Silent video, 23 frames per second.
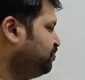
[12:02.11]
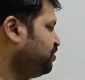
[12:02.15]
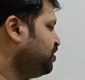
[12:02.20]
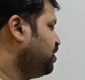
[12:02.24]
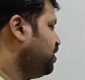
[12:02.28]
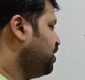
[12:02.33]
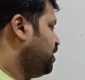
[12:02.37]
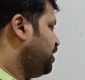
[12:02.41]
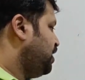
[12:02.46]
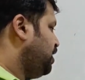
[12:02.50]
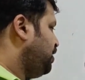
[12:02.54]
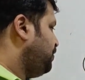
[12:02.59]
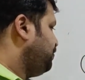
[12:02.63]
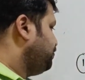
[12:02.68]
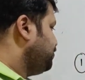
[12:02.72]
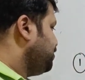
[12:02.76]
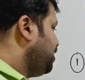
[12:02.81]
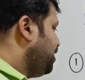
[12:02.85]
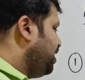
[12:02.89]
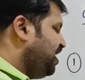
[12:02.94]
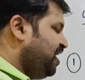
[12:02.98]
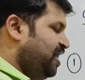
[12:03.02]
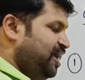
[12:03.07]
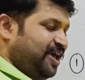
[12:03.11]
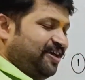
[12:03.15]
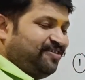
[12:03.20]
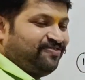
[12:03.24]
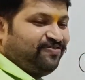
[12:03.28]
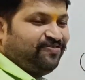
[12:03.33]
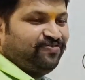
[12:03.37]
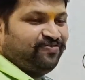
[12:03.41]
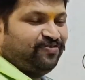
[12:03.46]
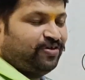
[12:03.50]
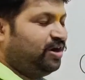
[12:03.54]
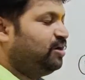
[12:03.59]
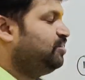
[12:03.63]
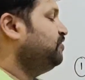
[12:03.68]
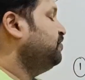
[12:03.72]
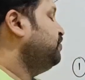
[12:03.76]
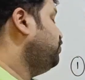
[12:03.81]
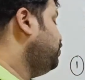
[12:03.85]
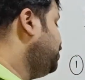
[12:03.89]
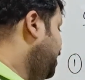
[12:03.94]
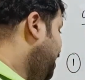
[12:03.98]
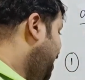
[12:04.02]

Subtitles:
Now, if we add